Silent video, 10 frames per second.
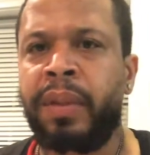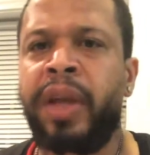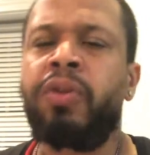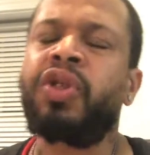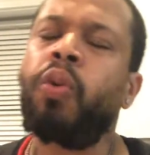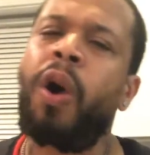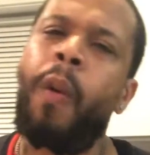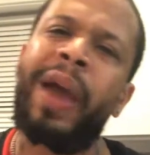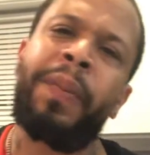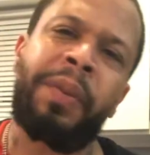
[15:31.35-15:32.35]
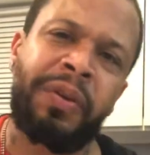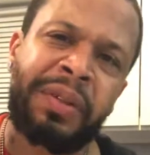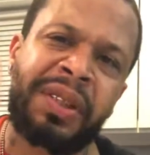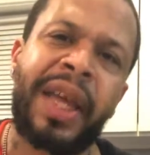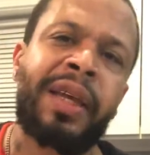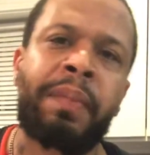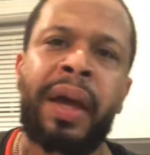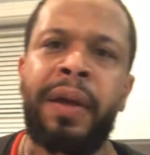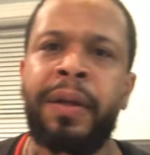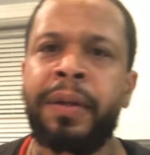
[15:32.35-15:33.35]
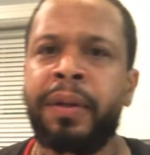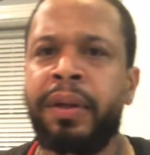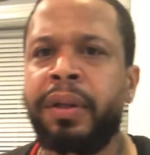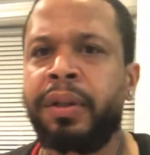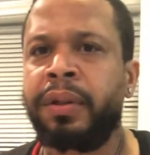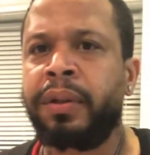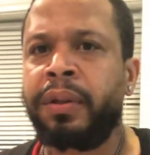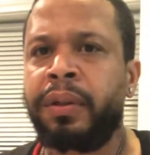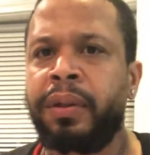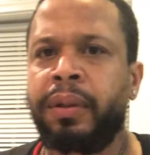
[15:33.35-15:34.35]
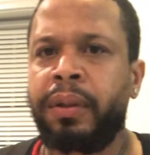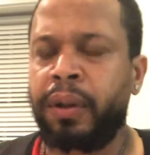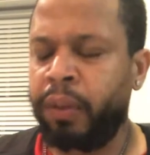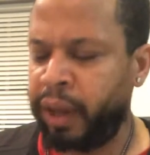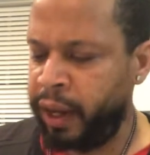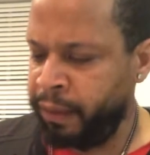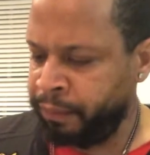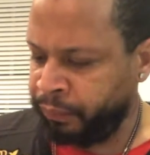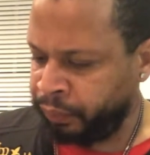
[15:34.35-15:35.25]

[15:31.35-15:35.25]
And you so-called white people, you stink, man. Okay?